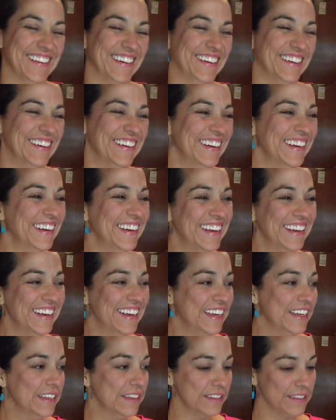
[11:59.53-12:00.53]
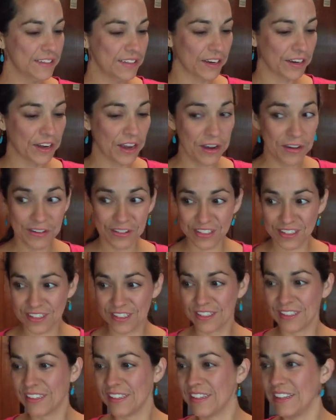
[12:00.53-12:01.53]
So this is our
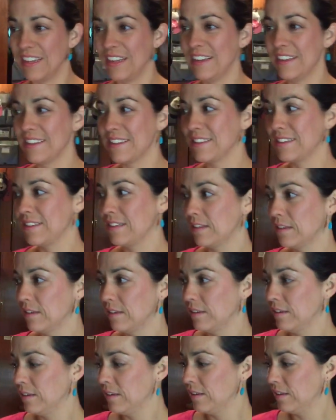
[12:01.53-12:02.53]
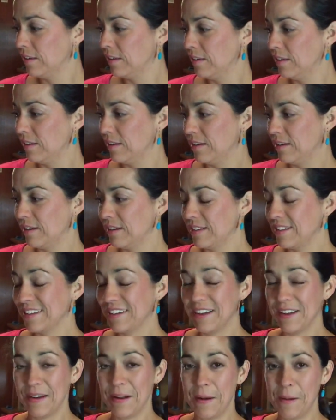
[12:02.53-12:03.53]
coach. It's a
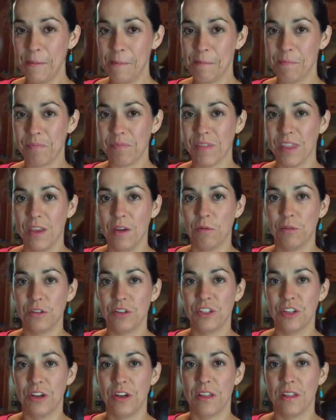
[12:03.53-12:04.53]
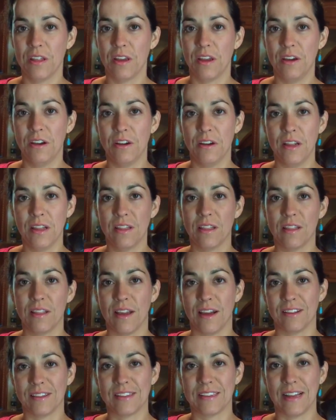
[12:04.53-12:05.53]
good home. We'll show you the underneath and the
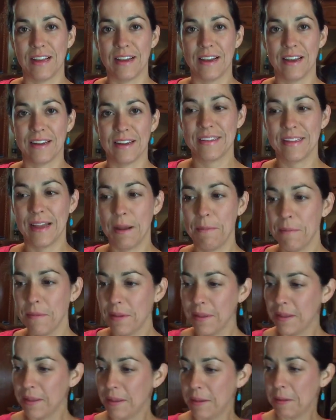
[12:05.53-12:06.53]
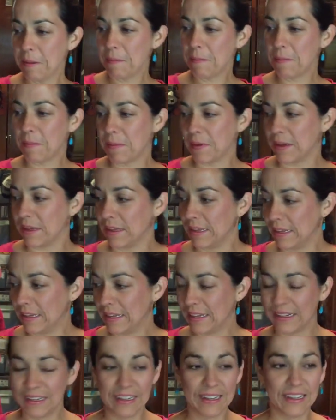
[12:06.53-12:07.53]
outside time.
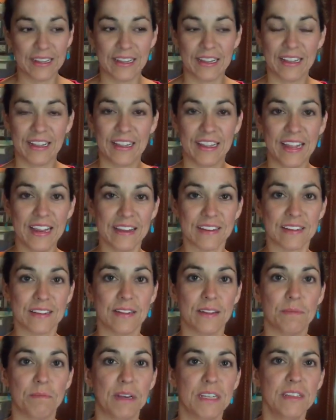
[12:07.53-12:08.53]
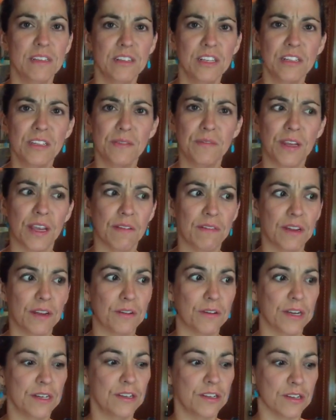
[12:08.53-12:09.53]
But thanks. Message us if you have any
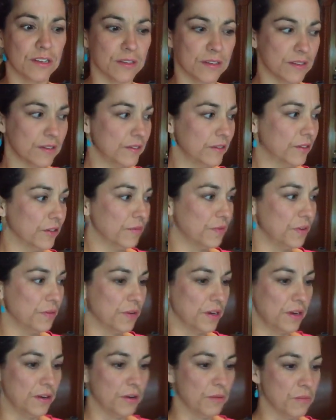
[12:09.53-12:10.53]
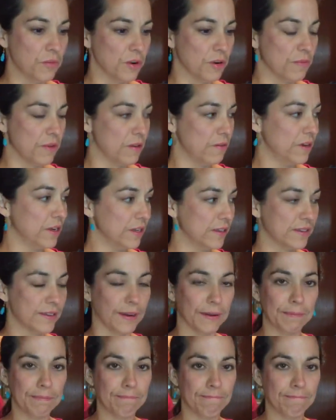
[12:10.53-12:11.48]
questions or if you want to know more about what you saw.